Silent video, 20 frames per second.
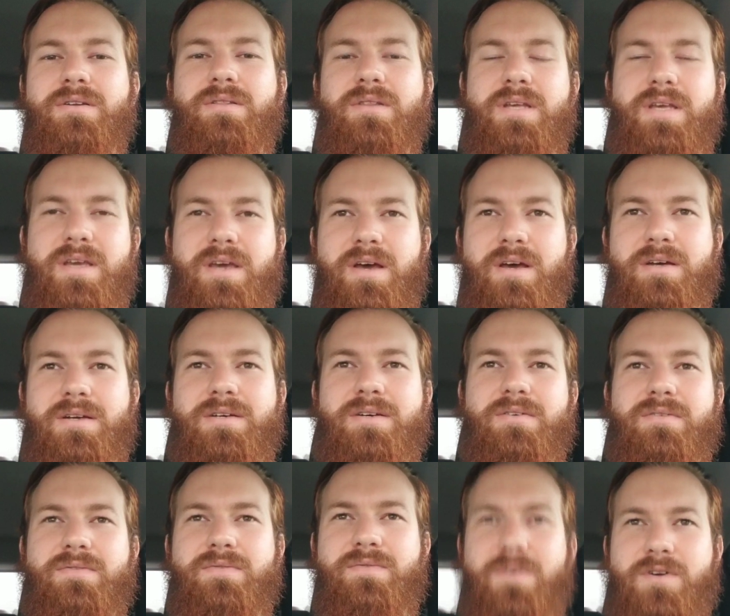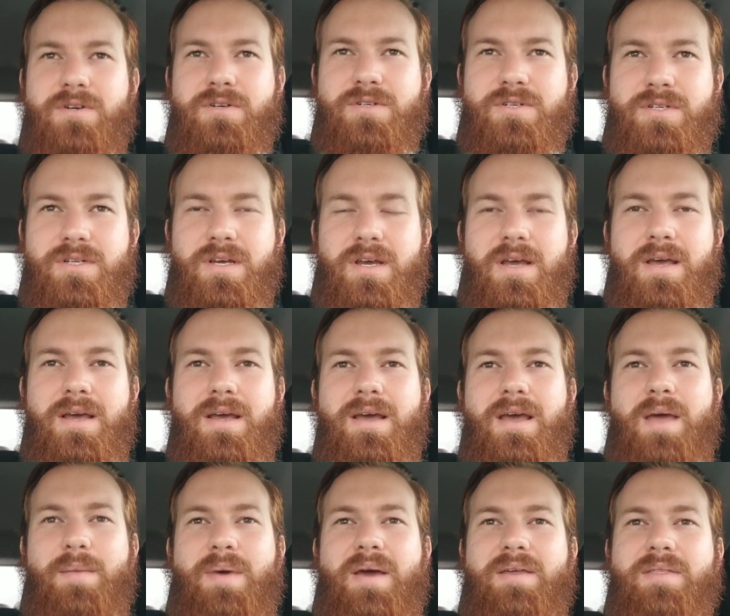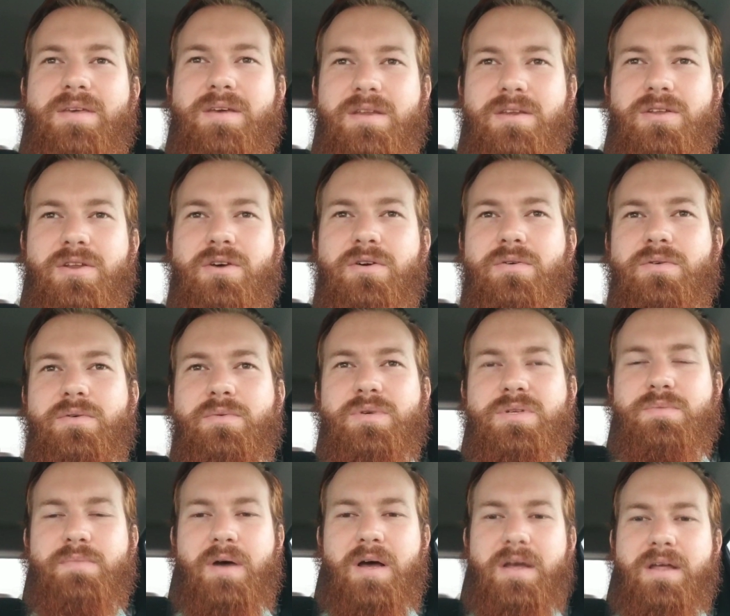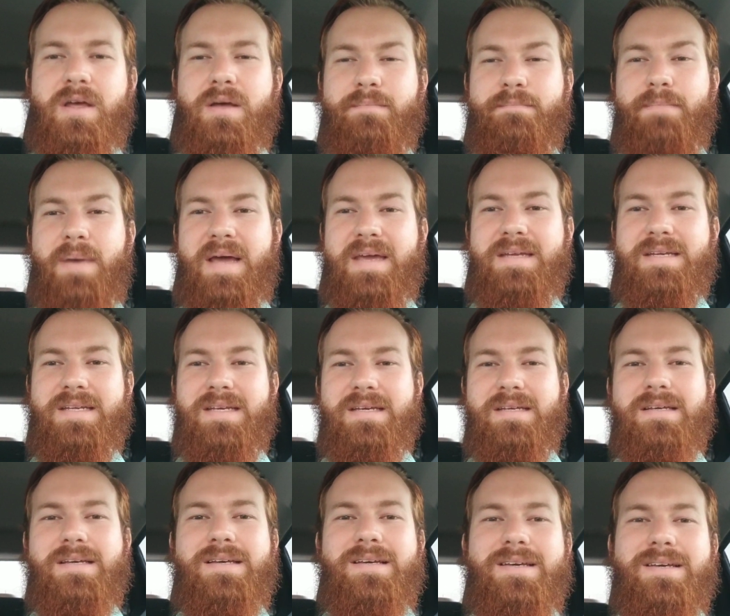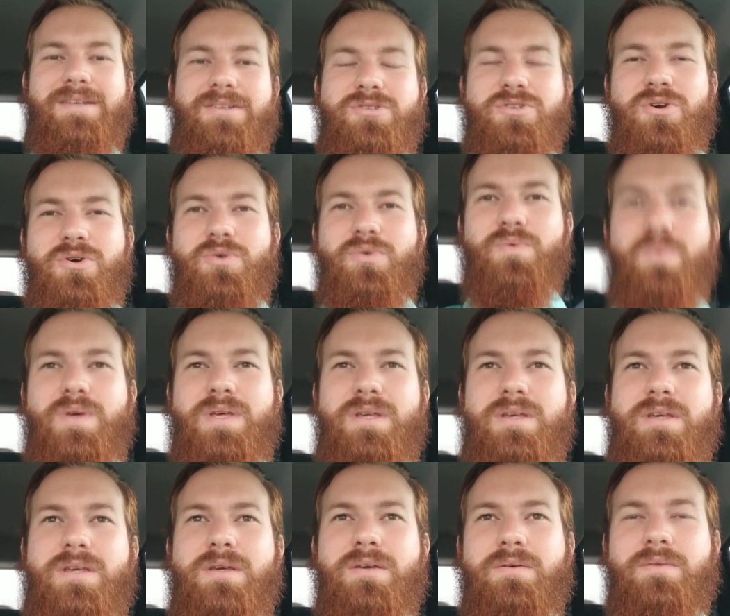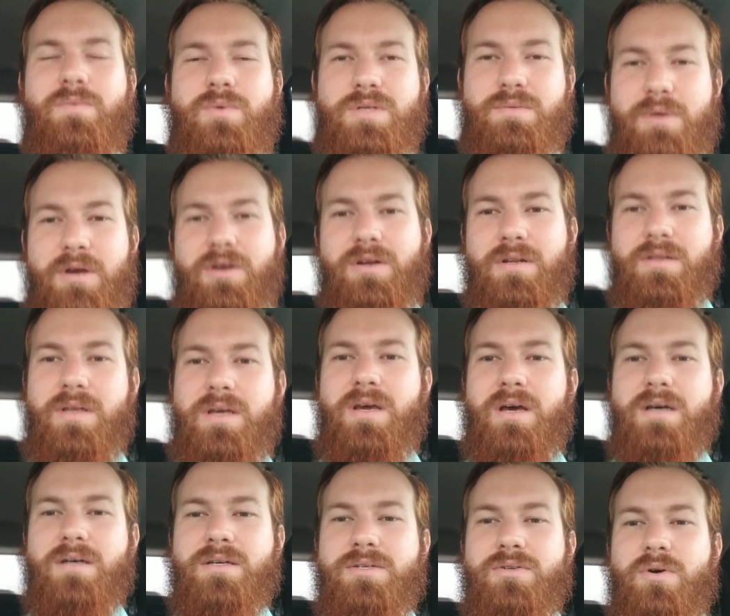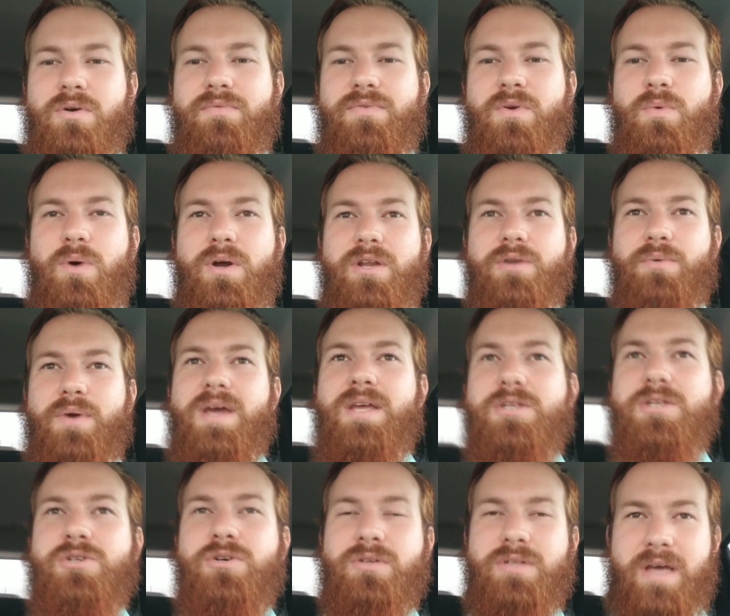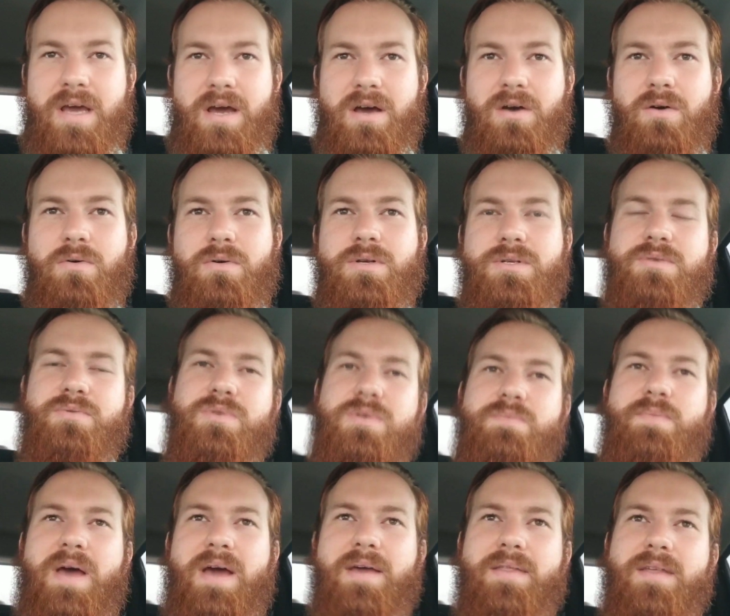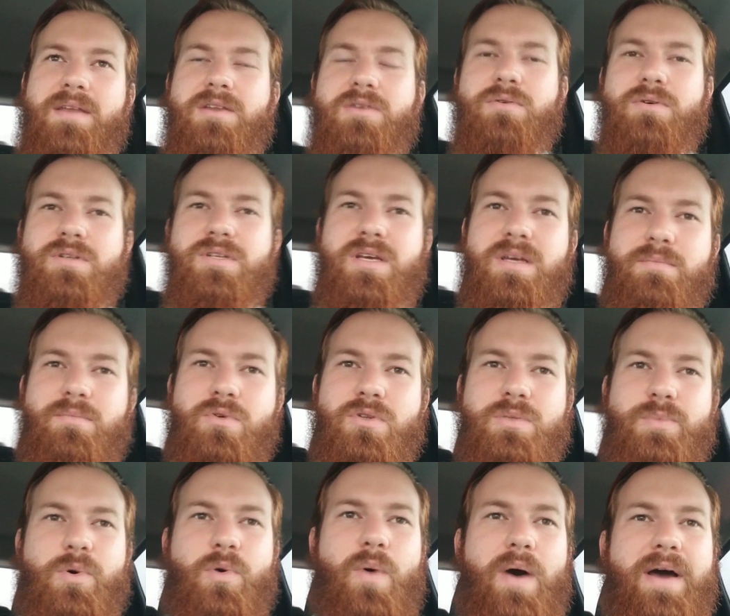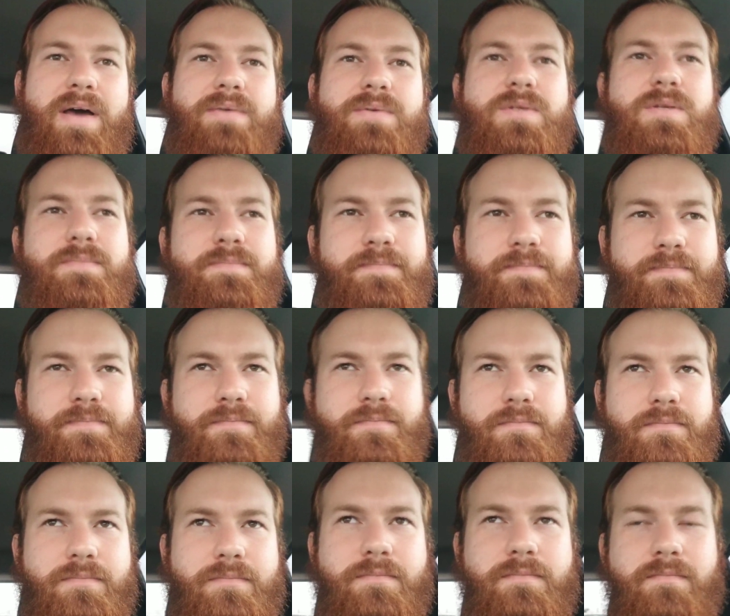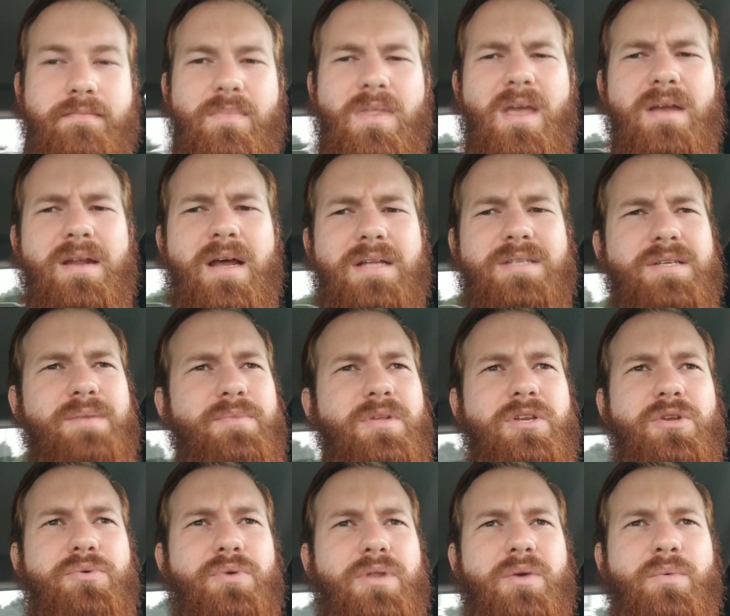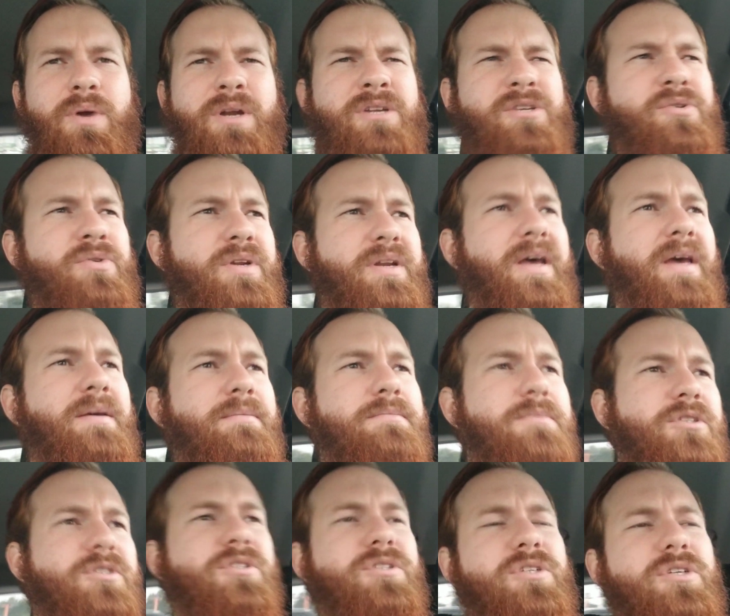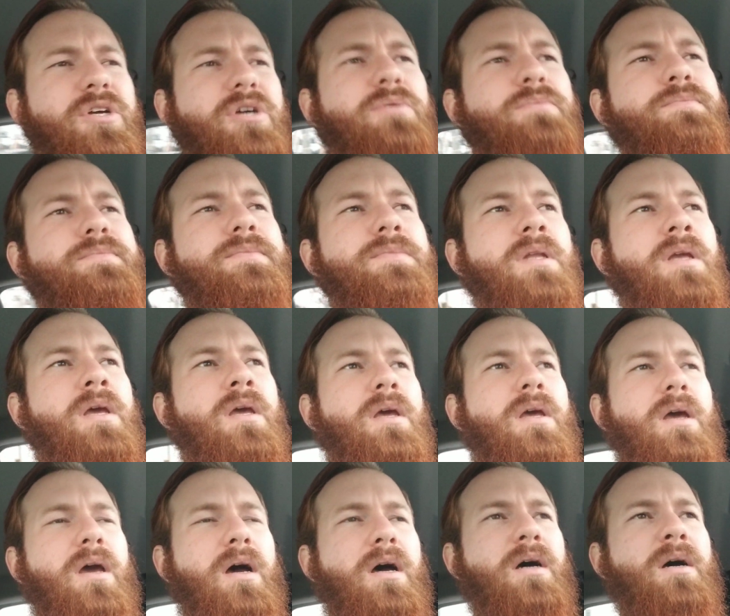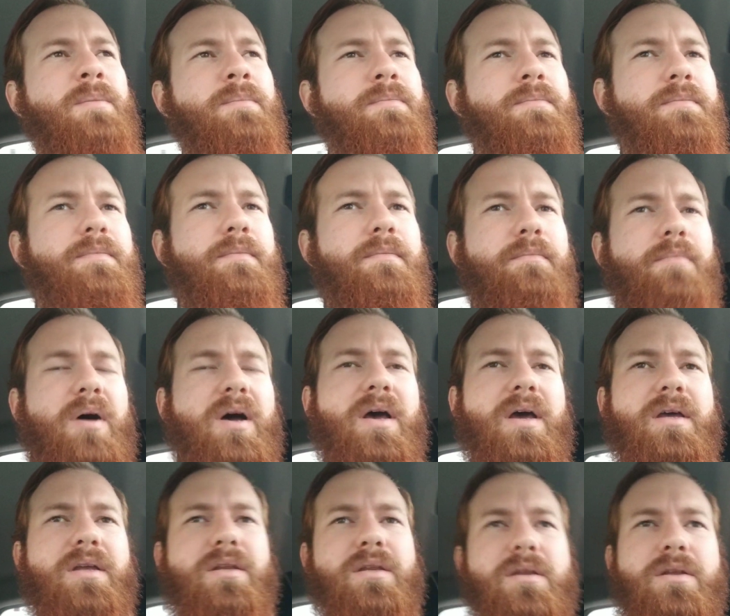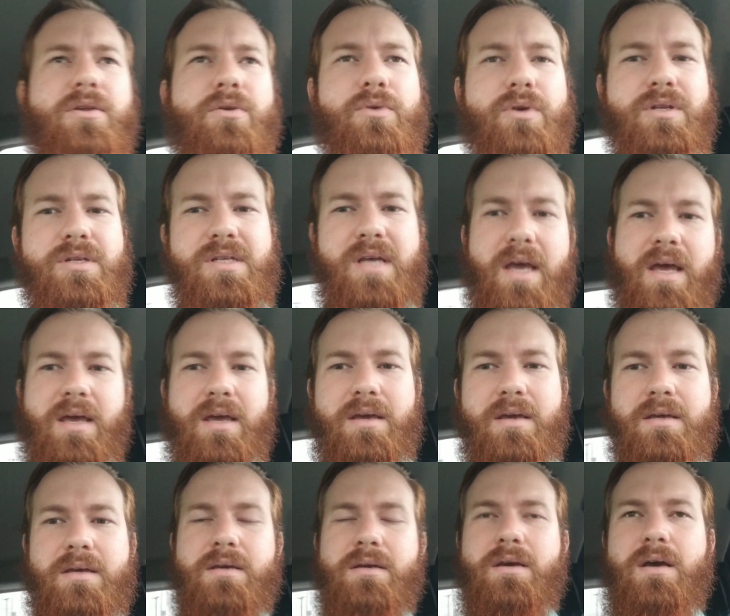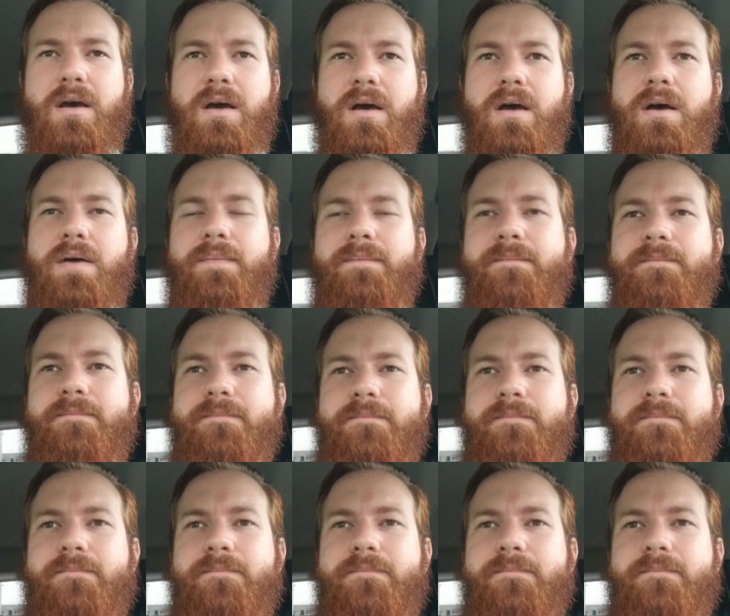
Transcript: Leah, first. And back then, you know, it was bi binding, so he was married to Leah. So if he wanted Rachel now, because it was back then you could take multiple wives, not something you really want to do today, just so you know. Um, but you could take um,